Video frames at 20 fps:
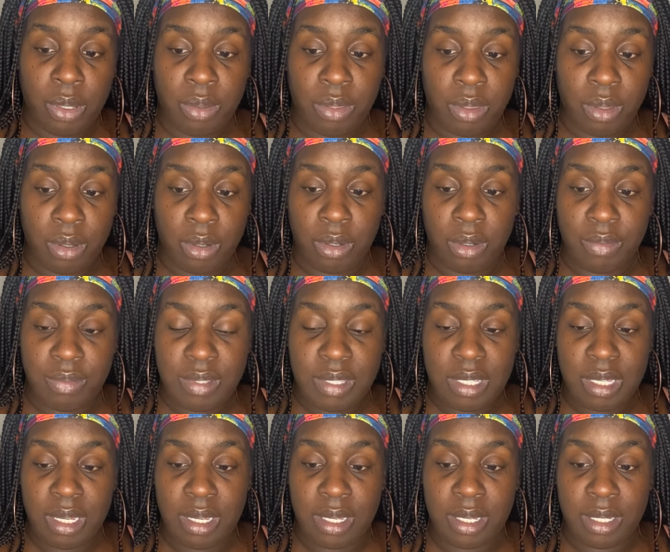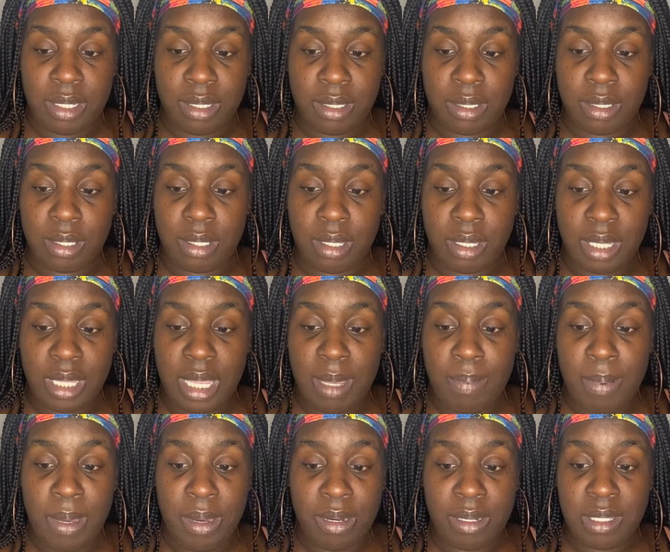The Earth signs. I
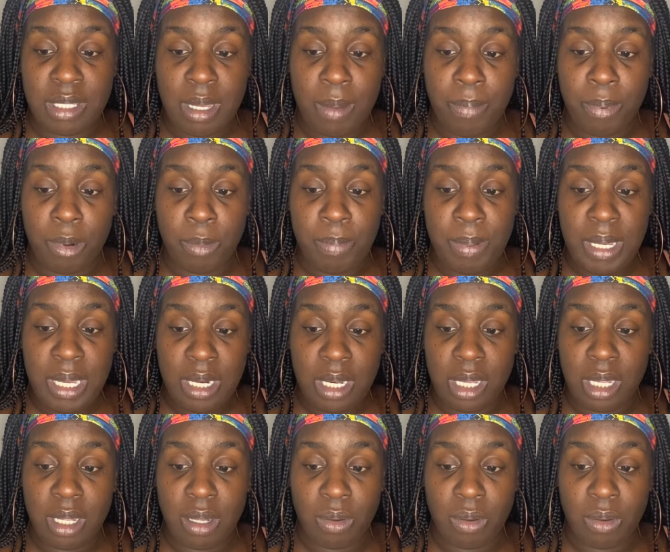keep hearing Tempur-Pedic.